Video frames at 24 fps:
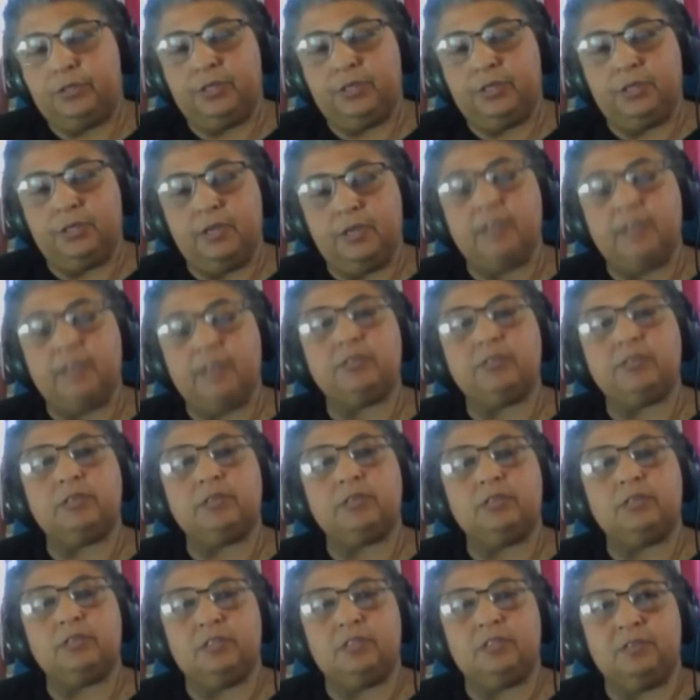instances
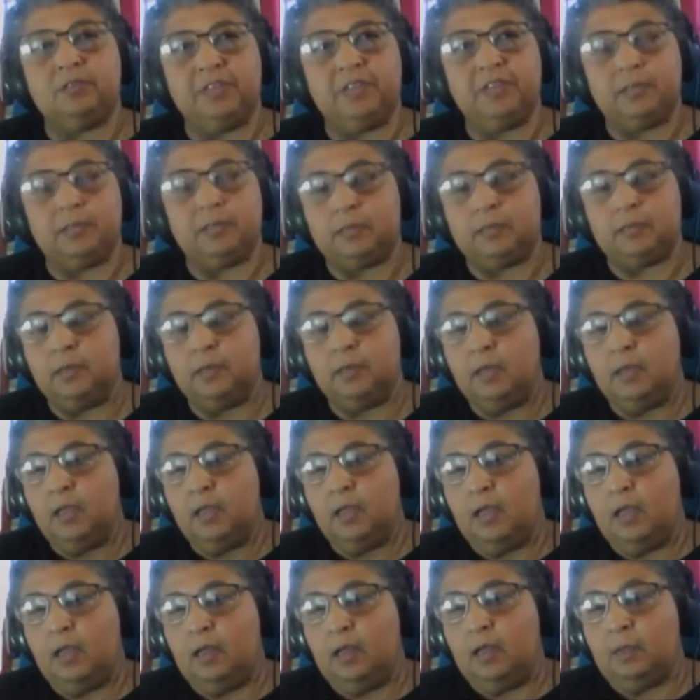of it.
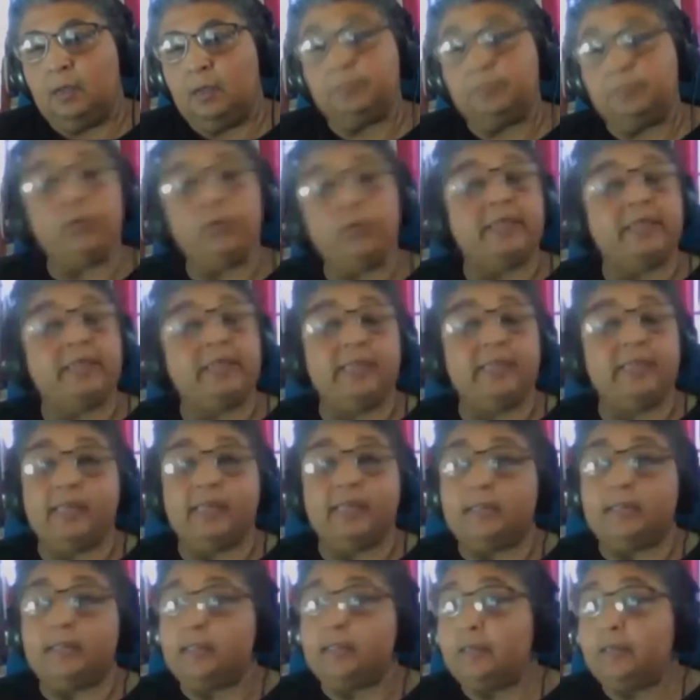
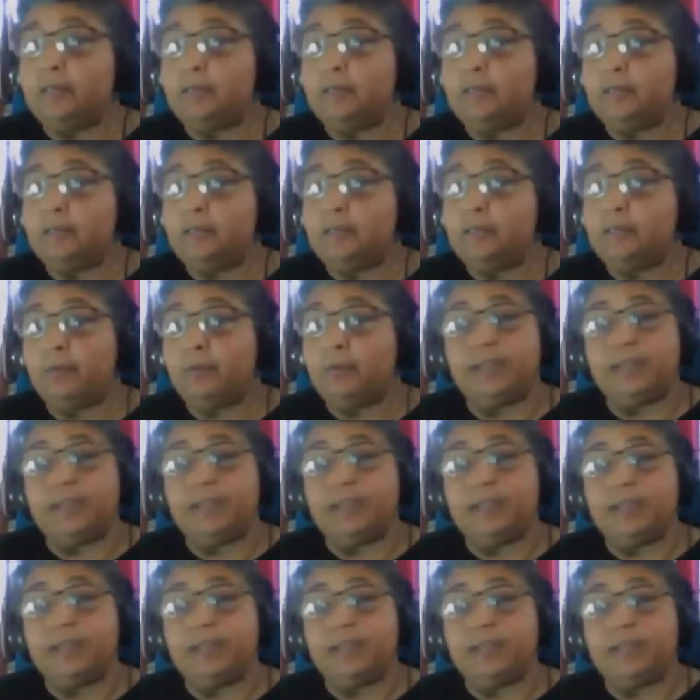2018, right after the
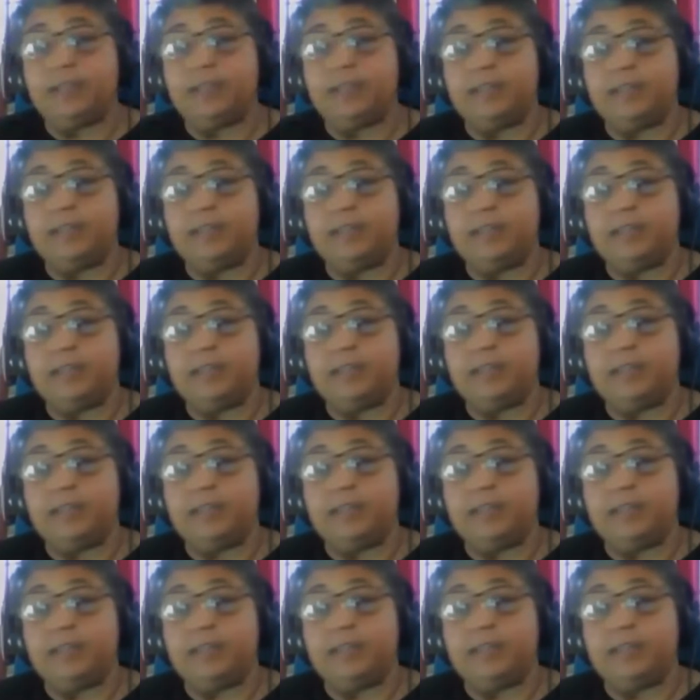Jason Jones
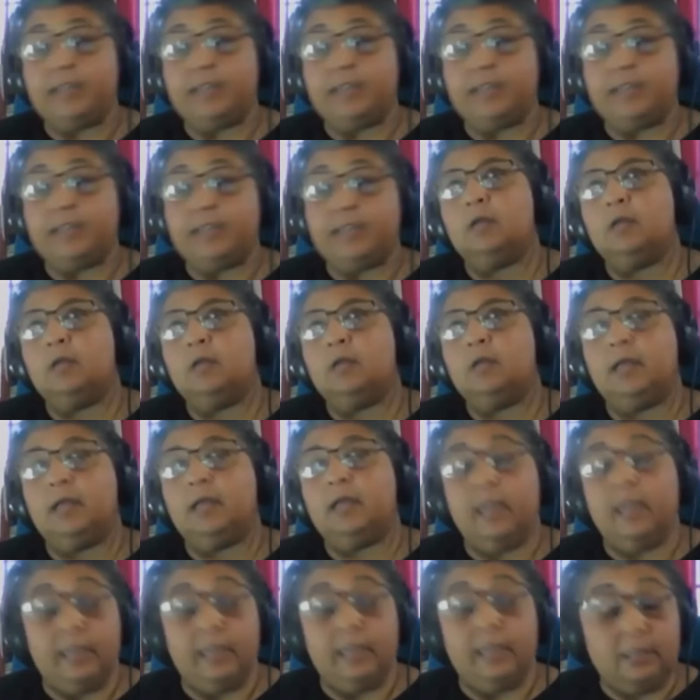
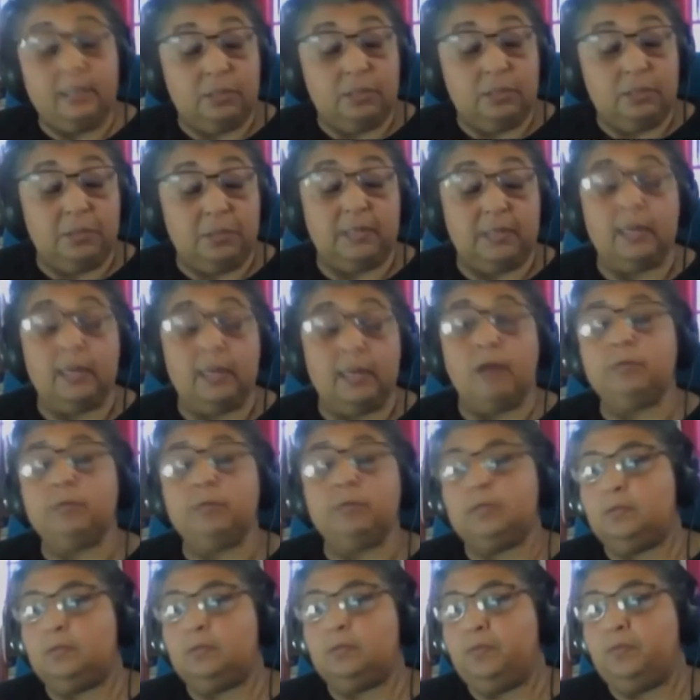case was announced,
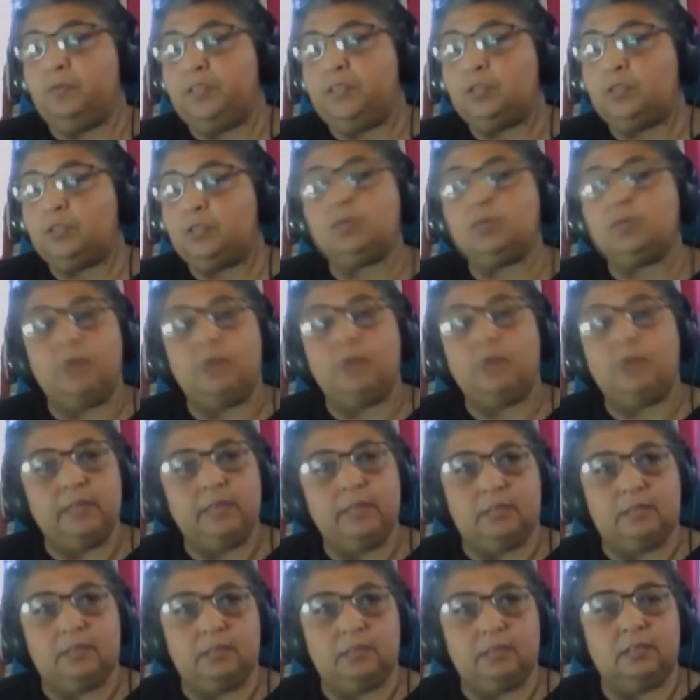we saw the
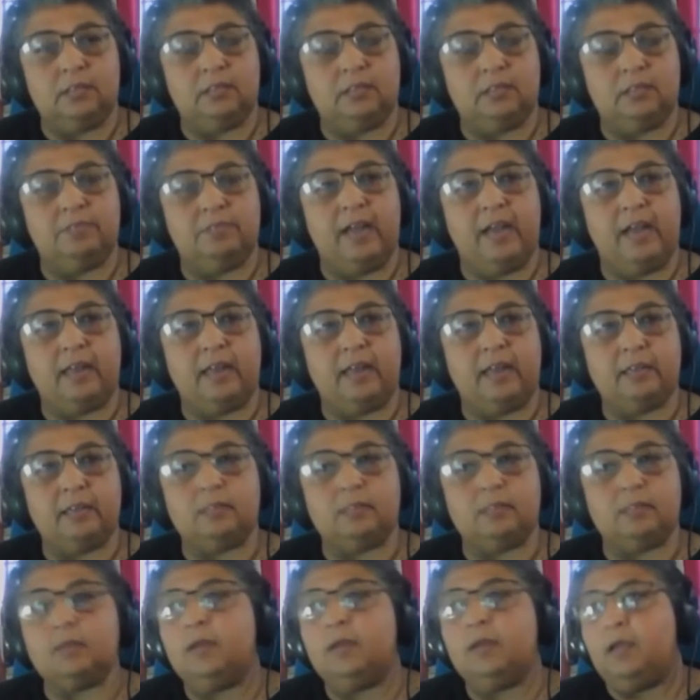instances of violence.
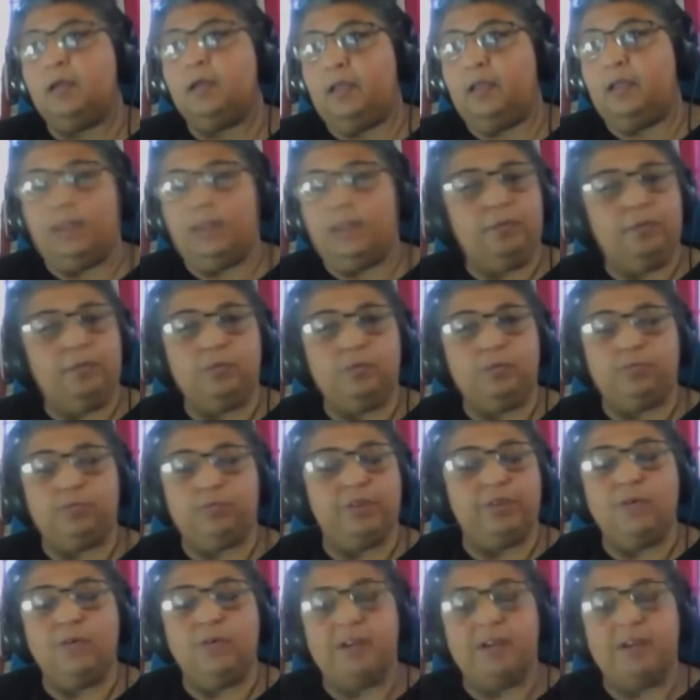It was
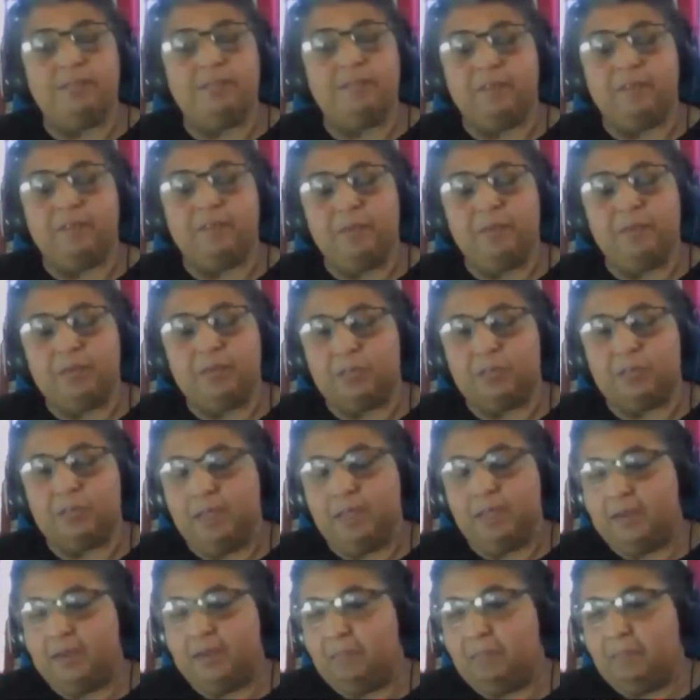recorded very much by the
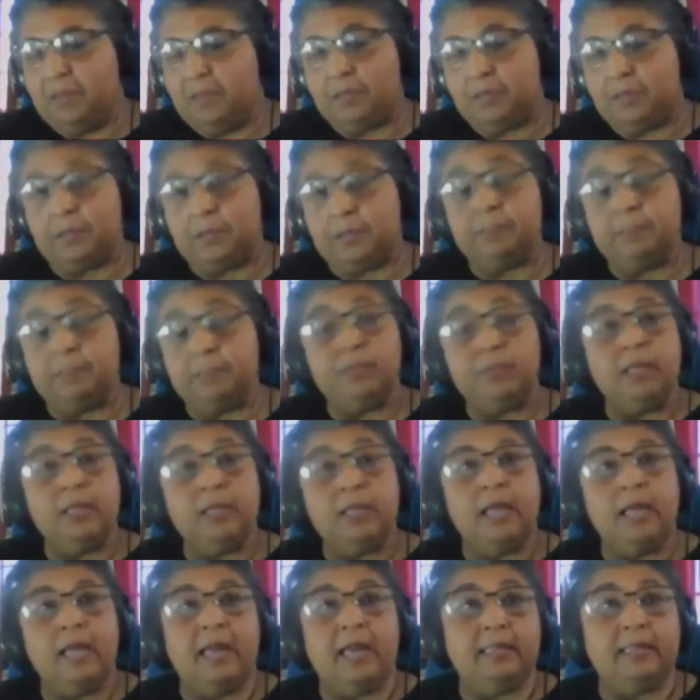media. And
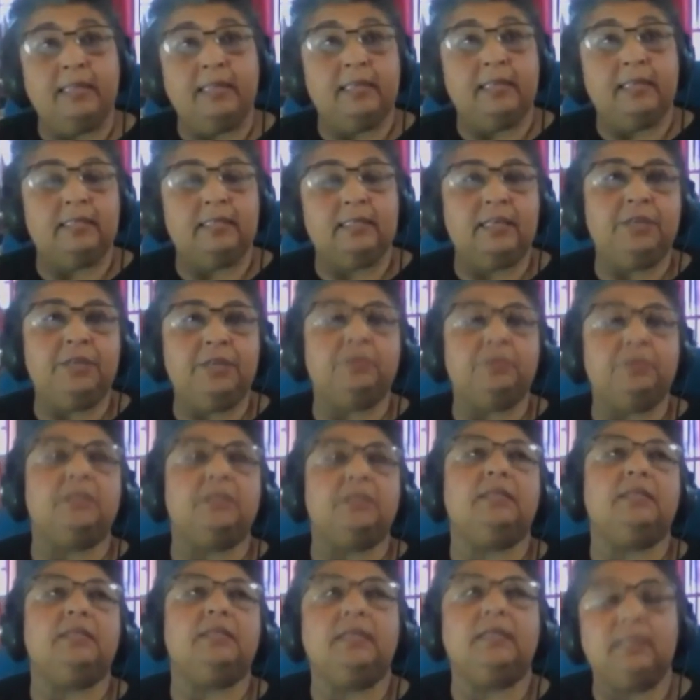it continues. It
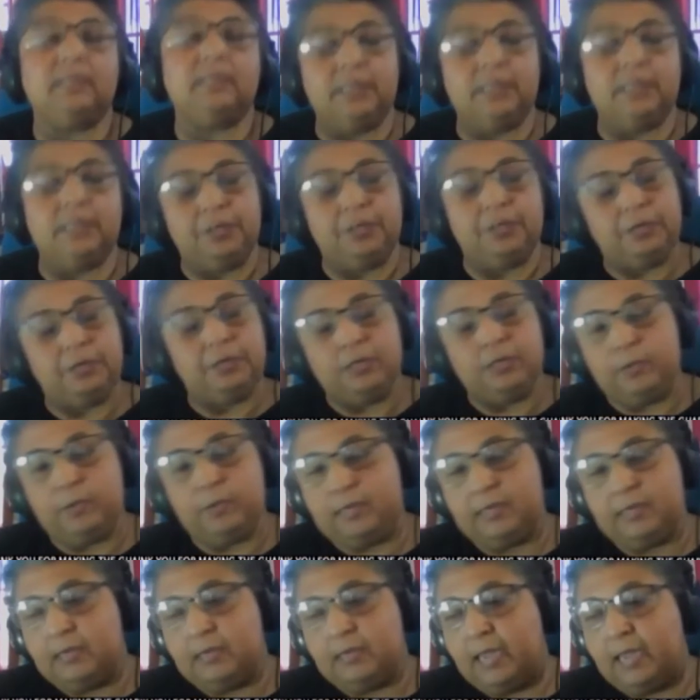continued in
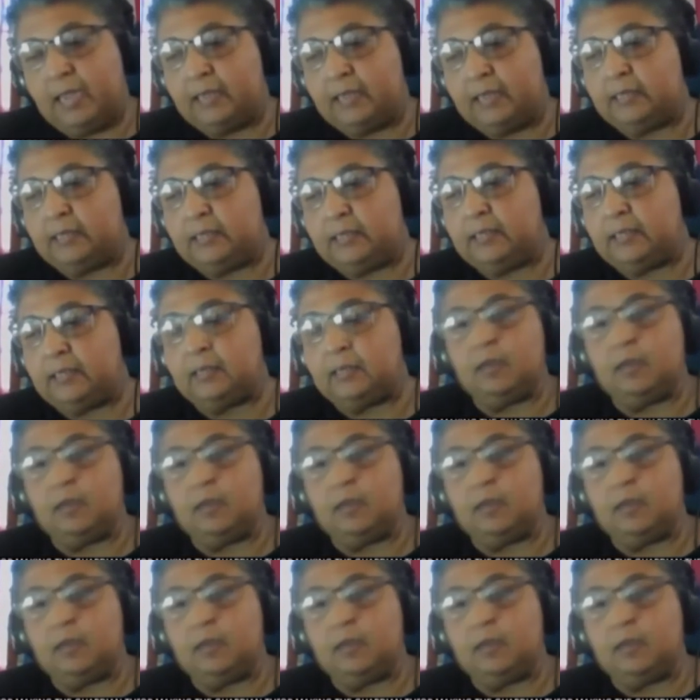2019.